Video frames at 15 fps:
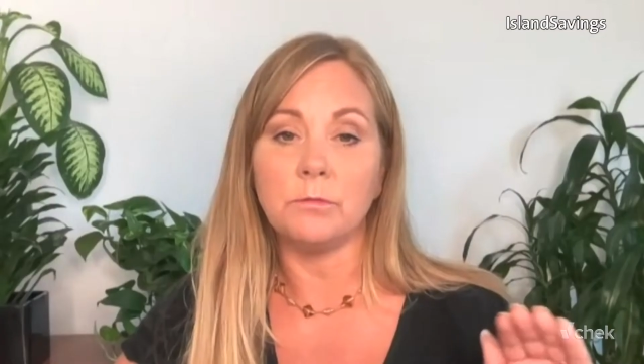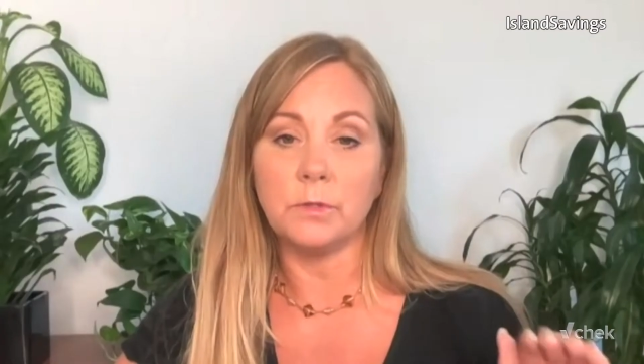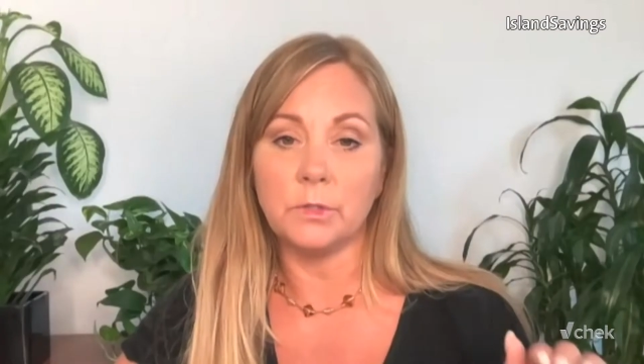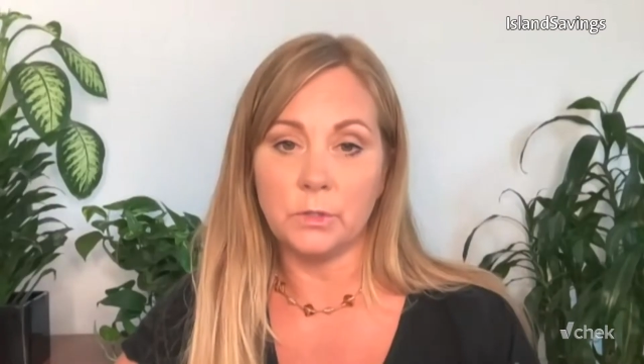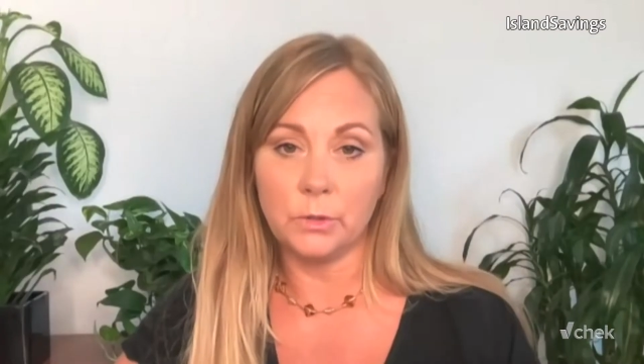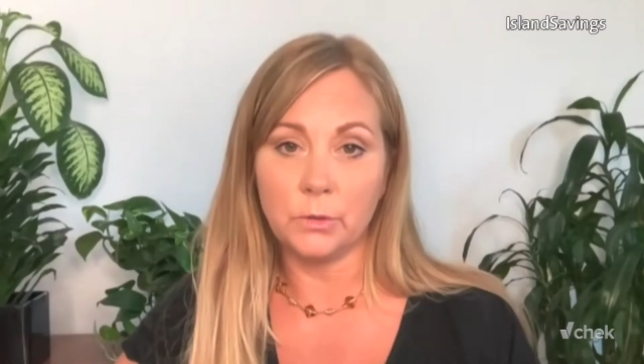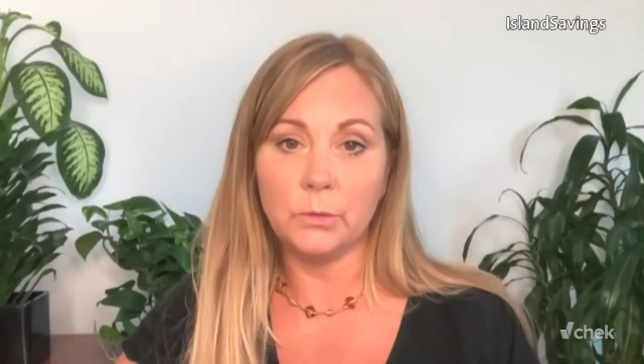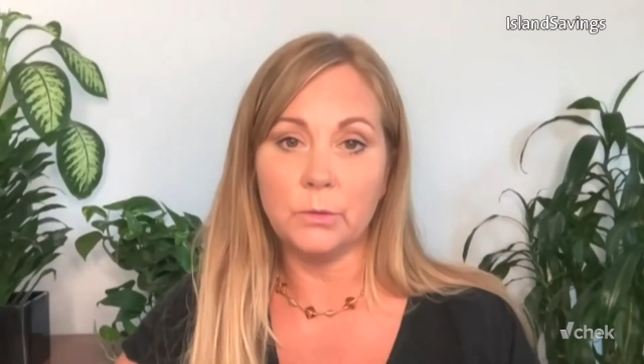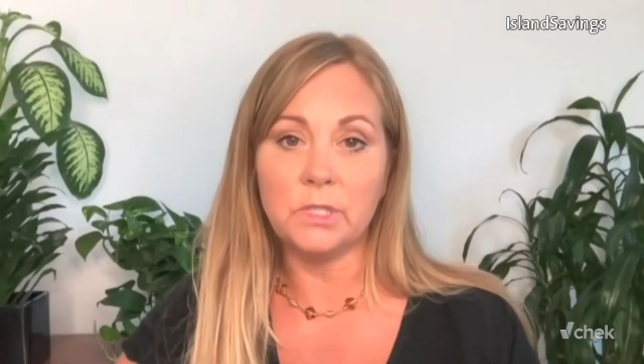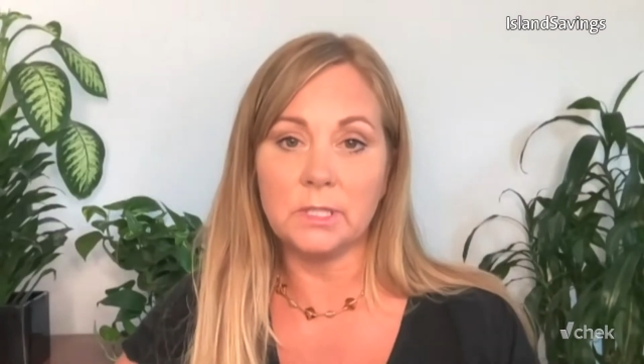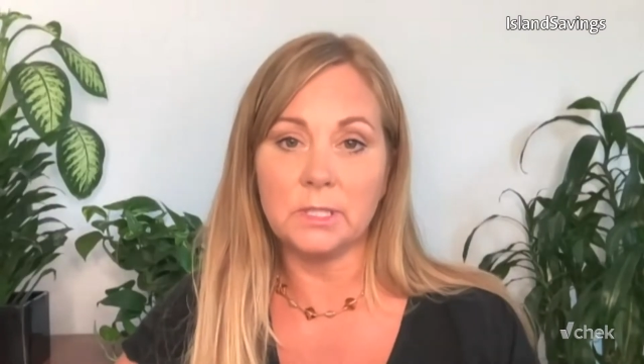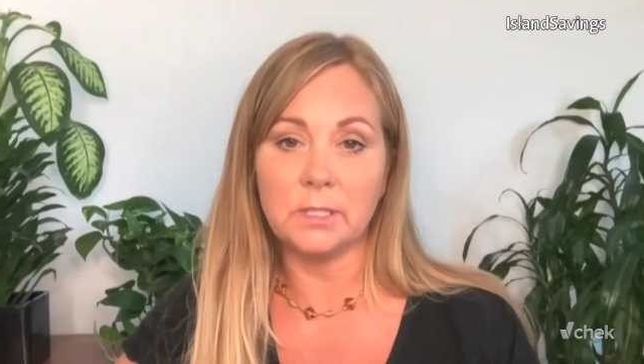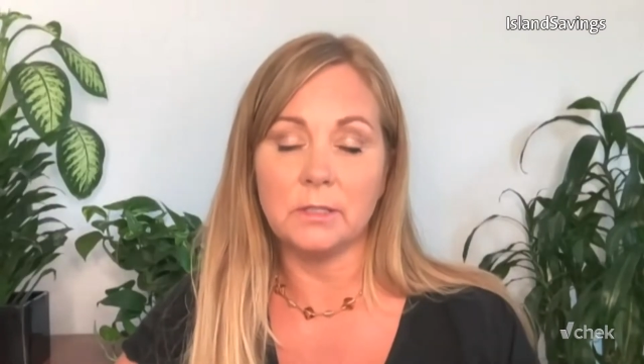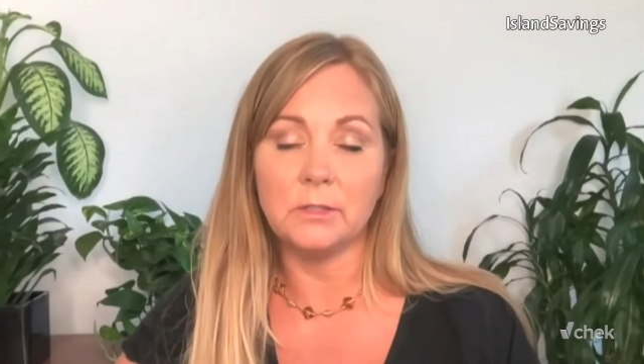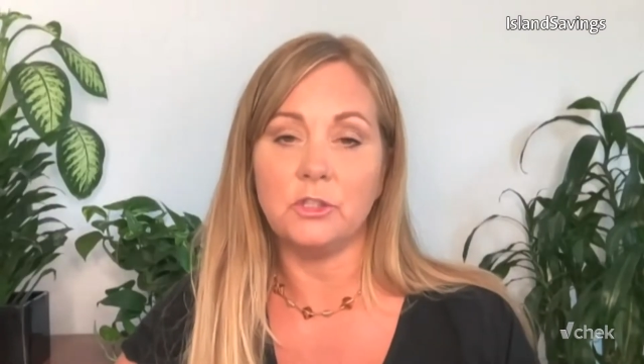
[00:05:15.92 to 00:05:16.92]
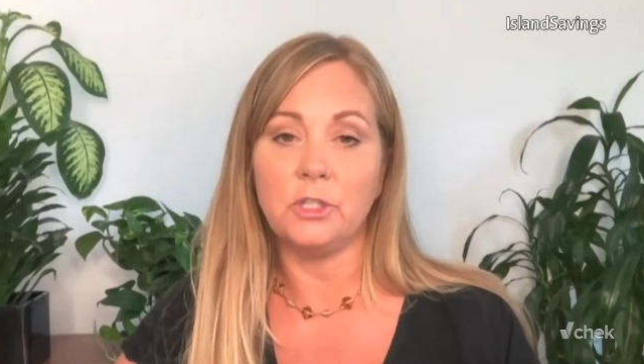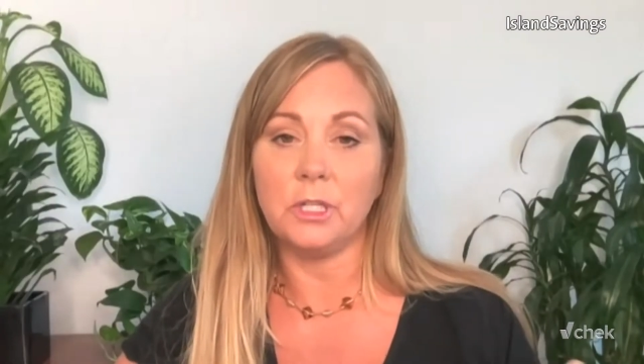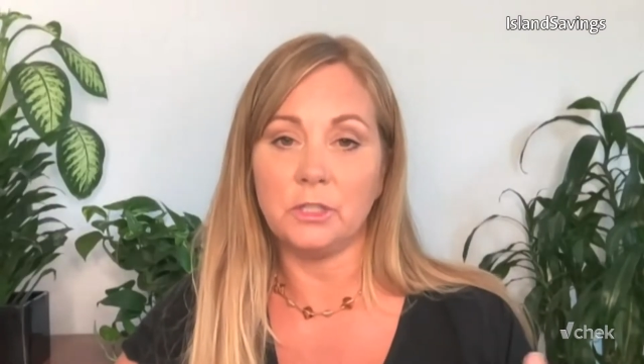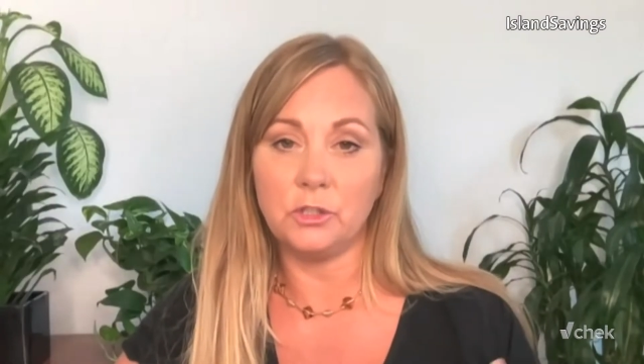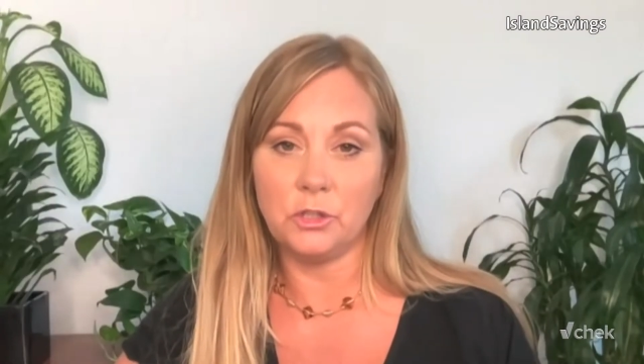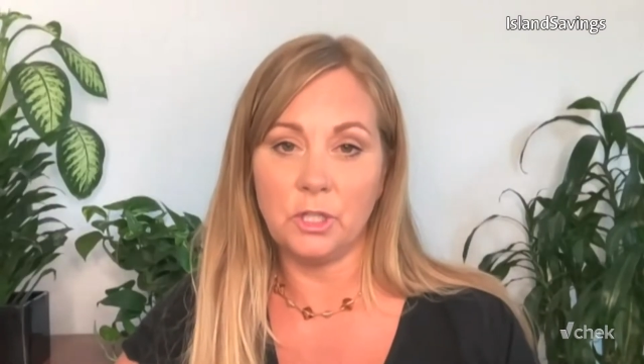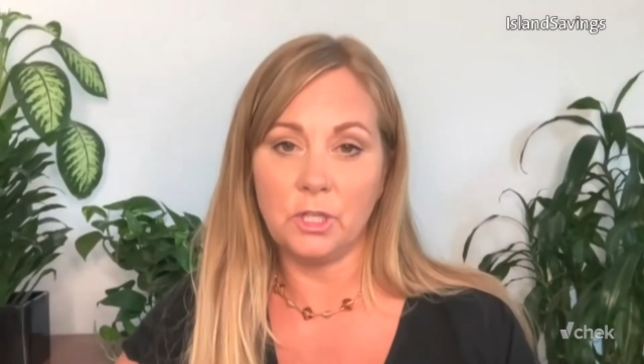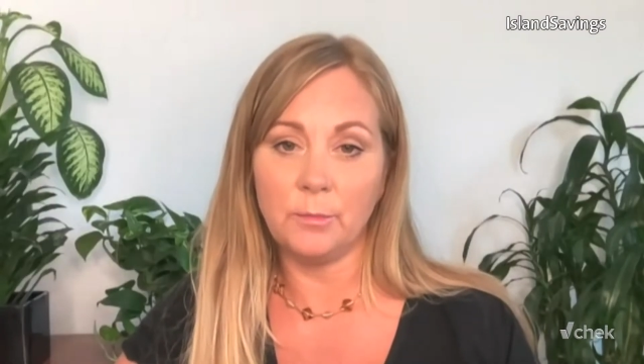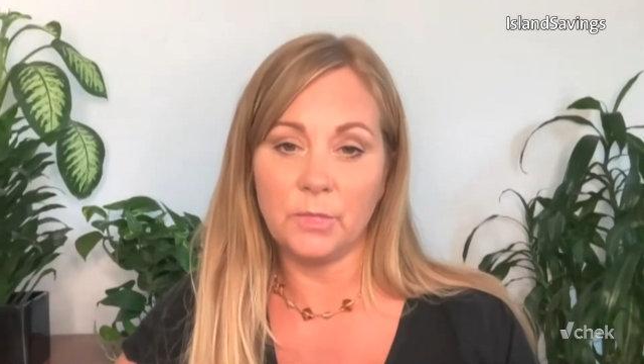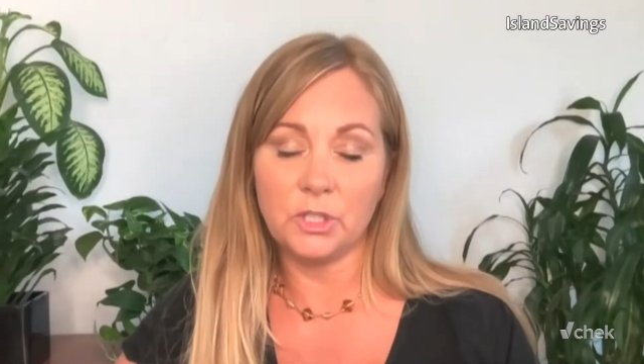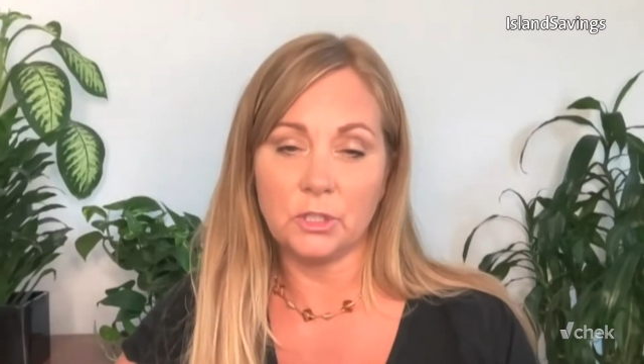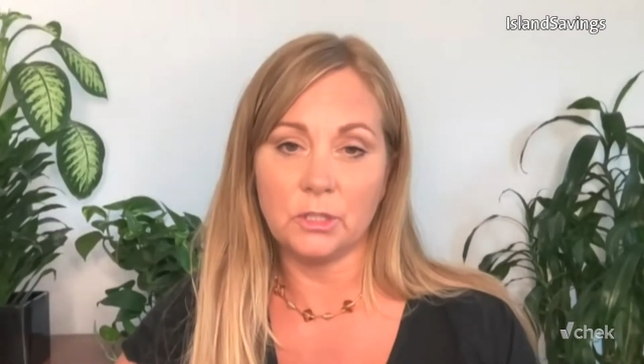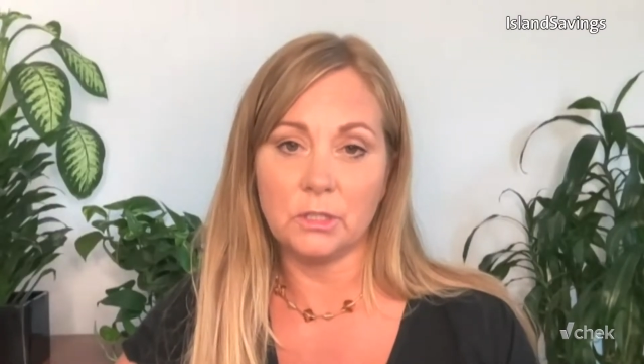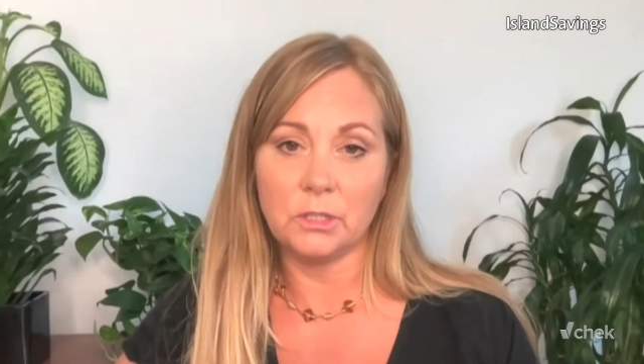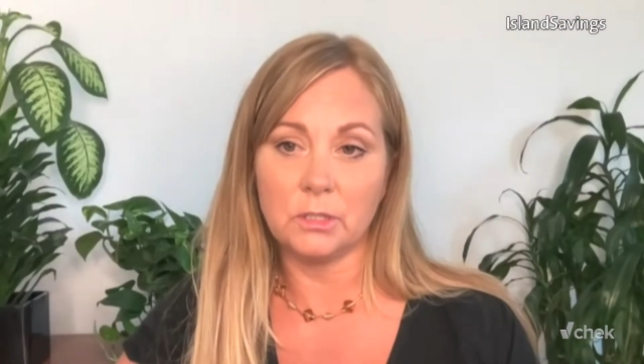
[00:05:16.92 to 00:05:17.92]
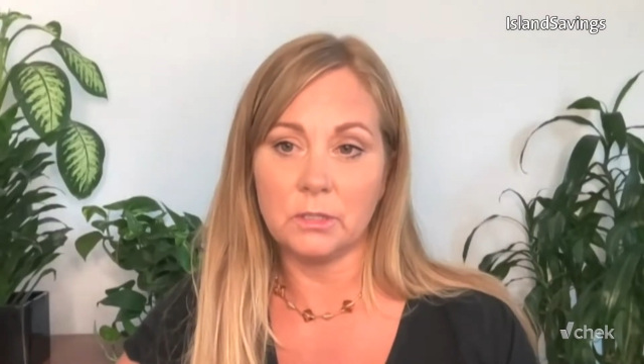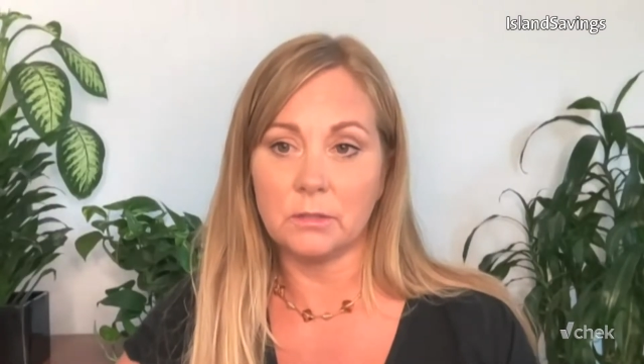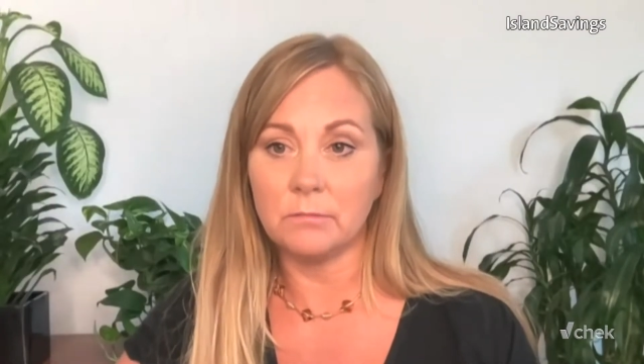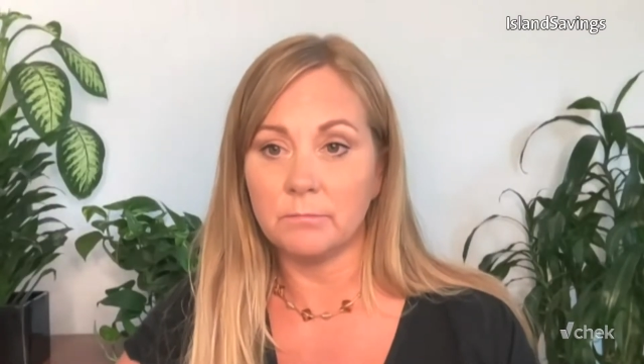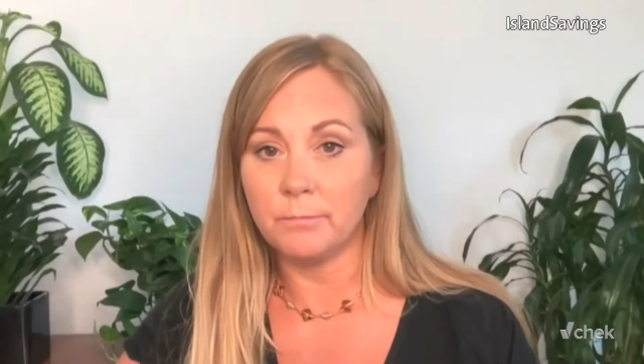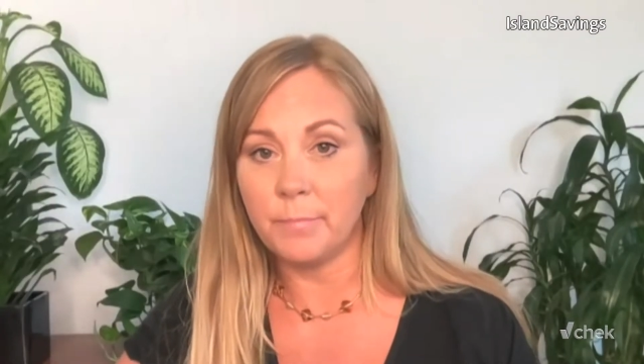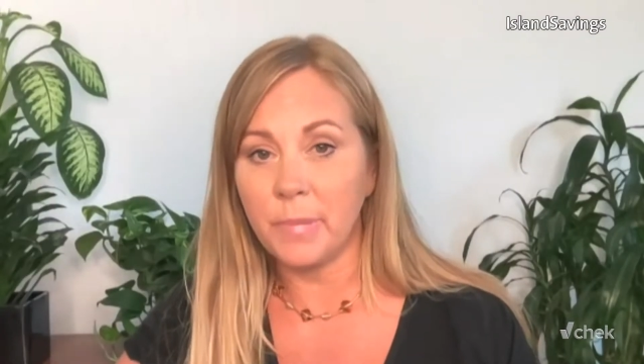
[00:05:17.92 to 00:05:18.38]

reduce GHG emissions